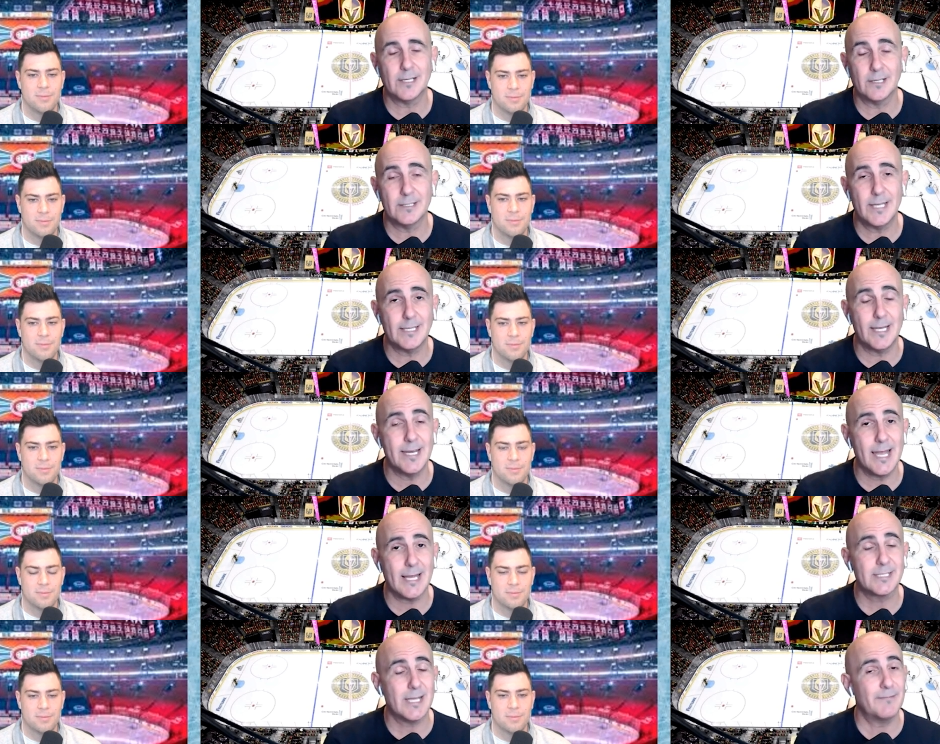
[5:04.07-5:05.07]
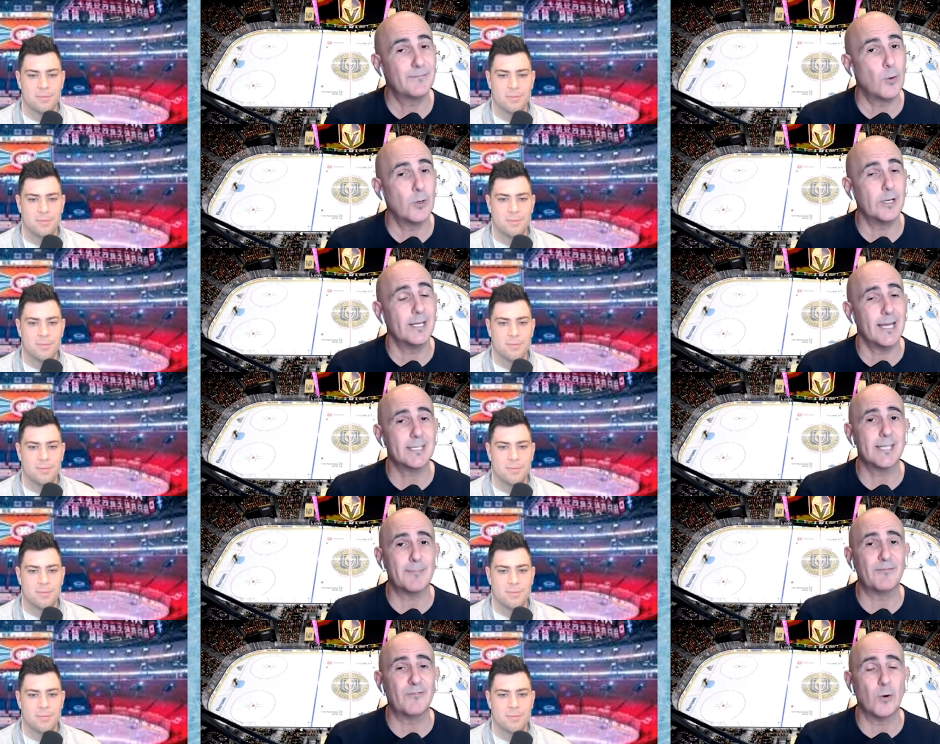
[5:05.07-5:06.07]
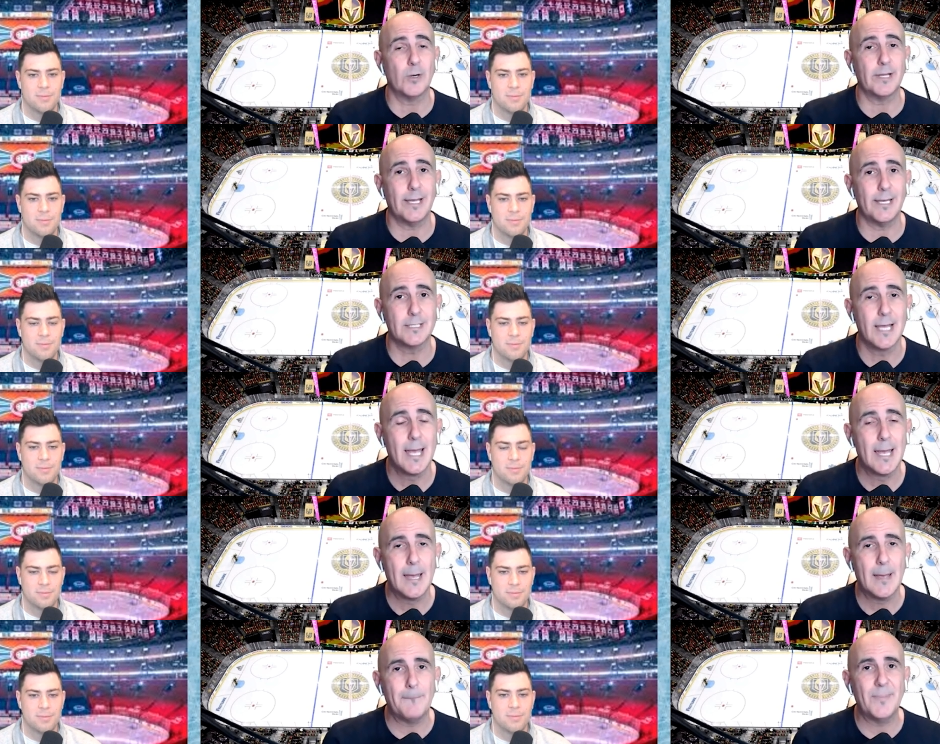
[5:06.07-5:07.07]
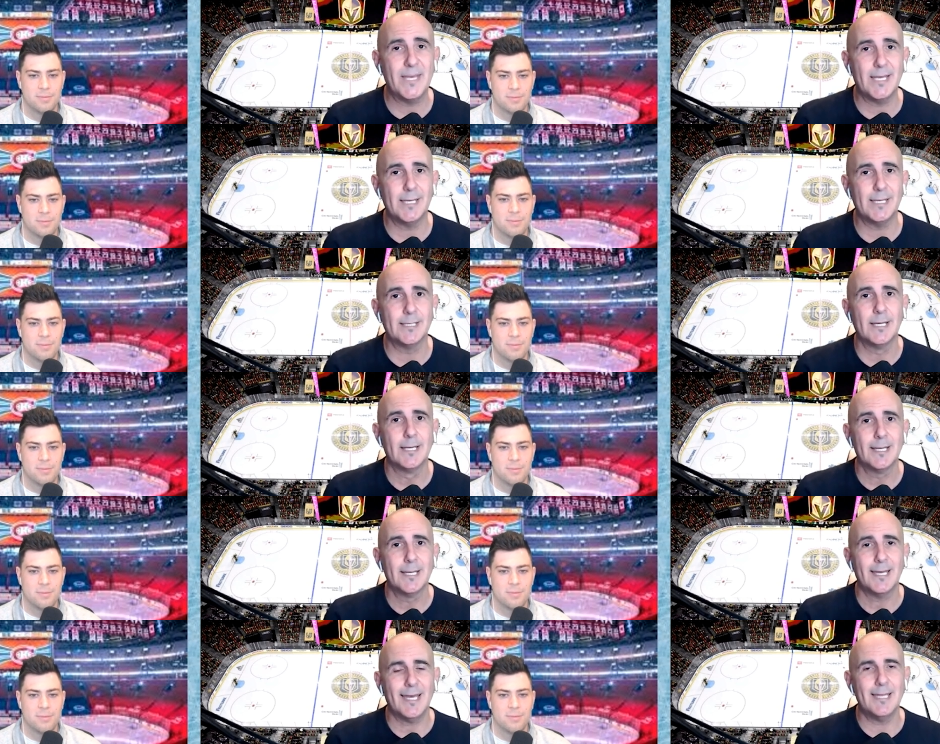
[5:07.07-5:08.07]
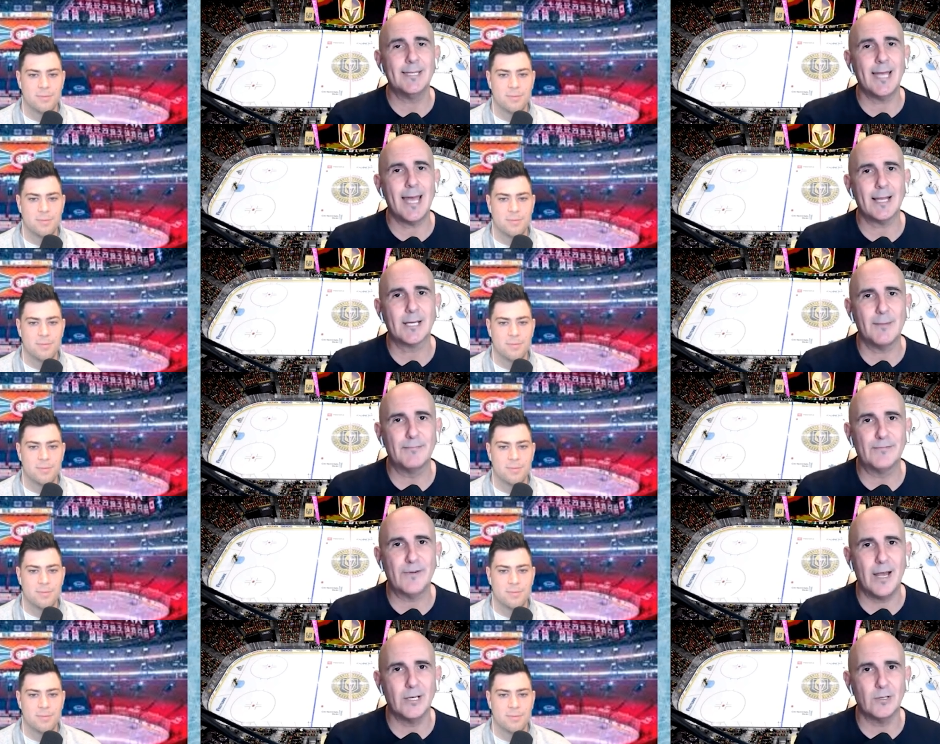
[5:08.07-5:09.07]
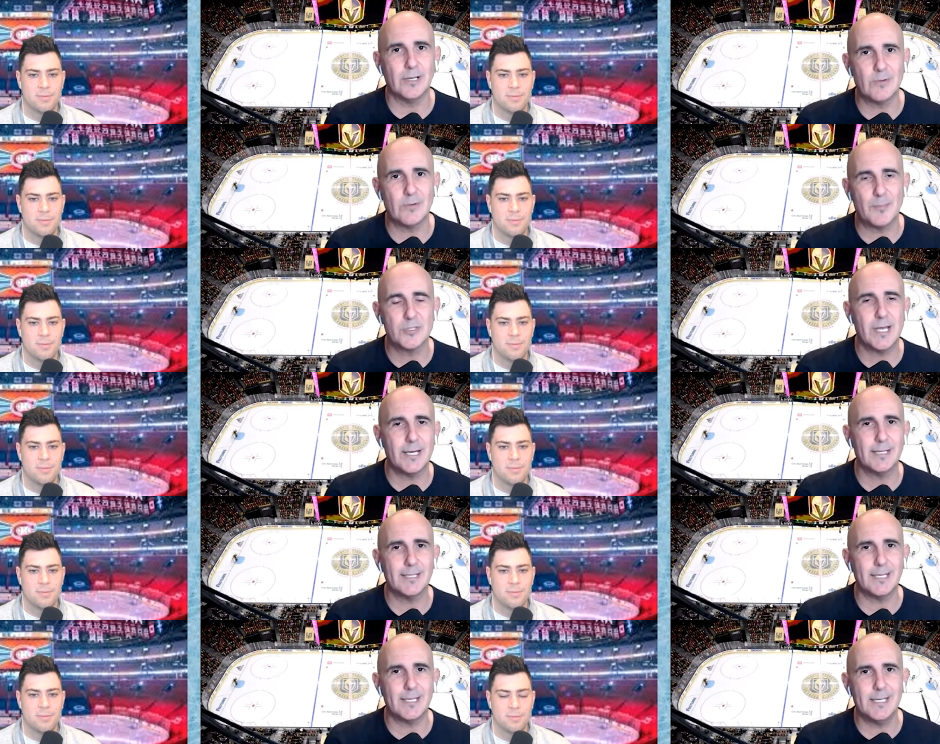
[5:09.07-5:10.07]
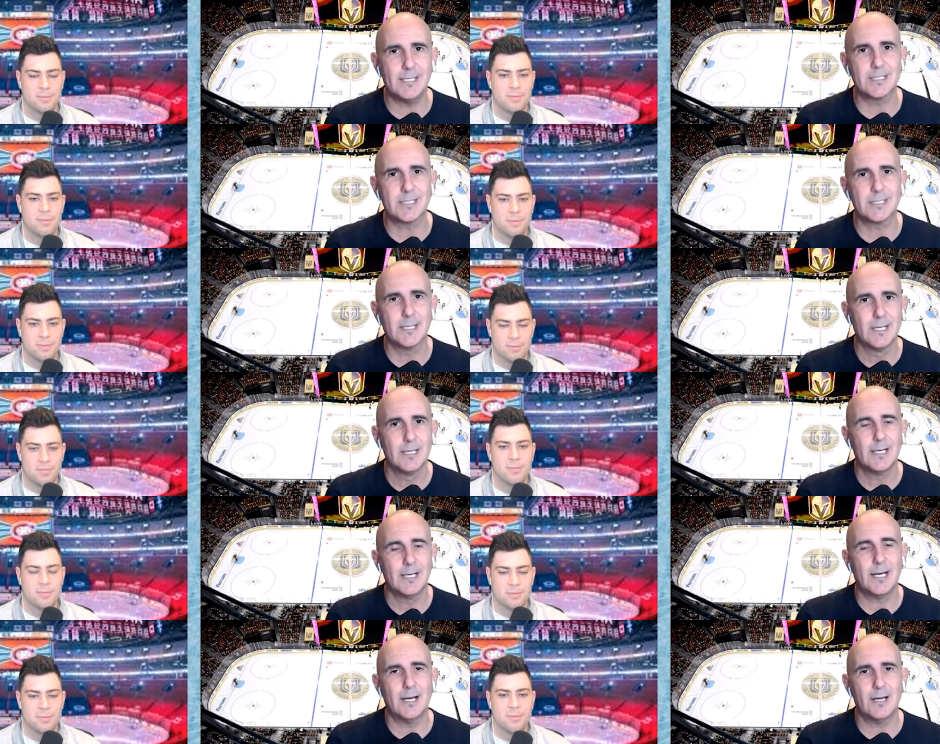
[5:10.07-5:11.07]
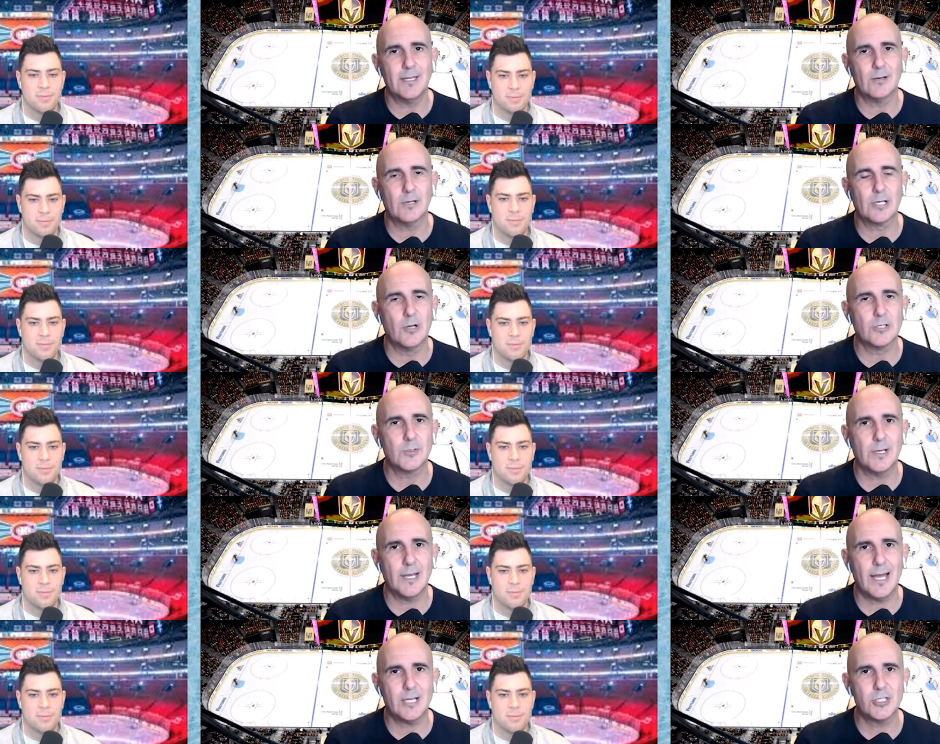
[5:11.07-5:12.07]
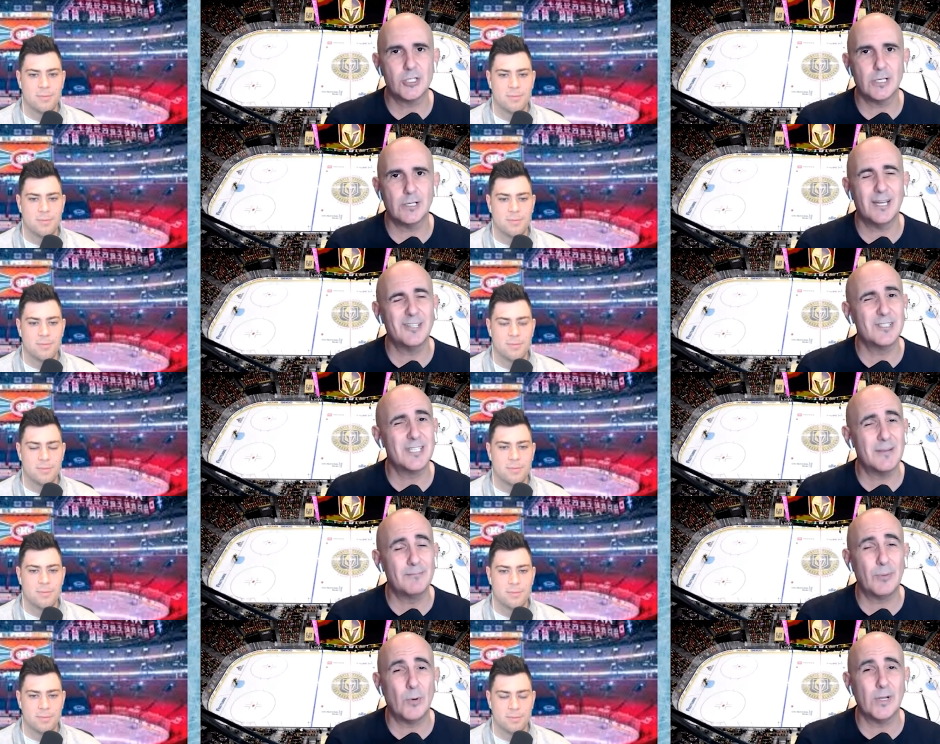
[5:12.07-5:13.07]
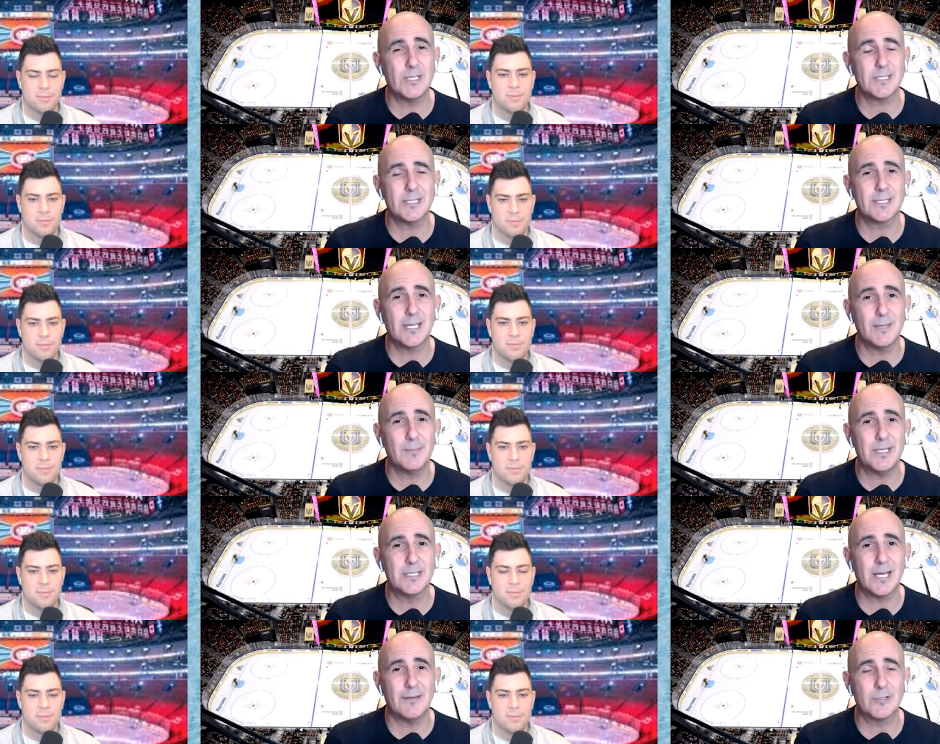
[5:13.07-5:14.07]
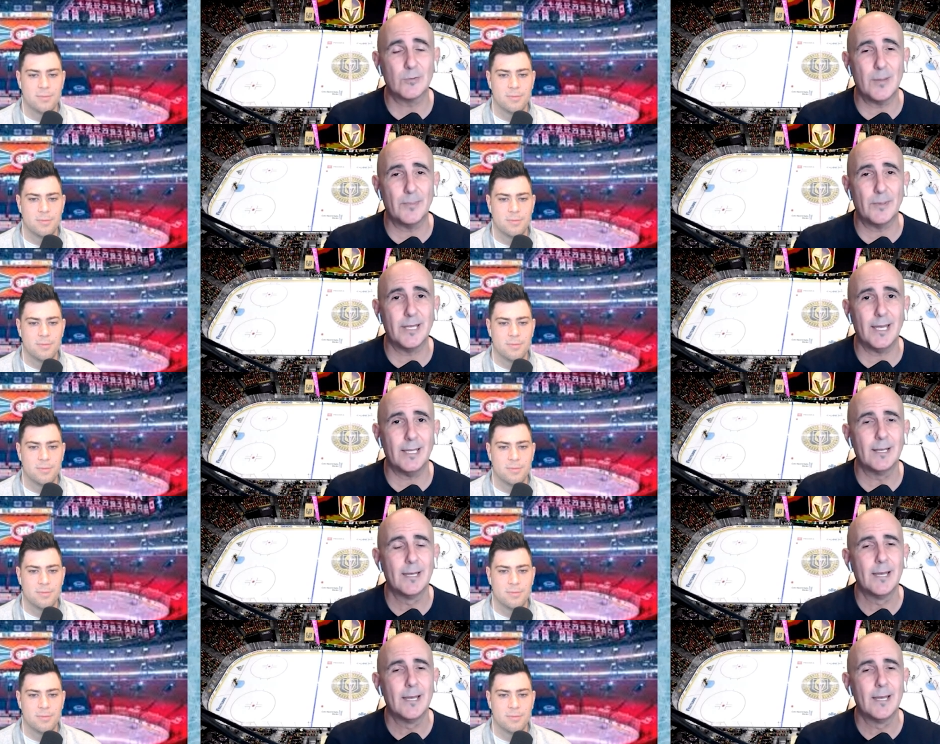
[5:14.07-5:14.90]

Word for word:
Speaker 1: going to take the next step forward. The next step forward is being in that cup final and representing the East uh, they were close to it last year. 110 points is going to be tough to replicate,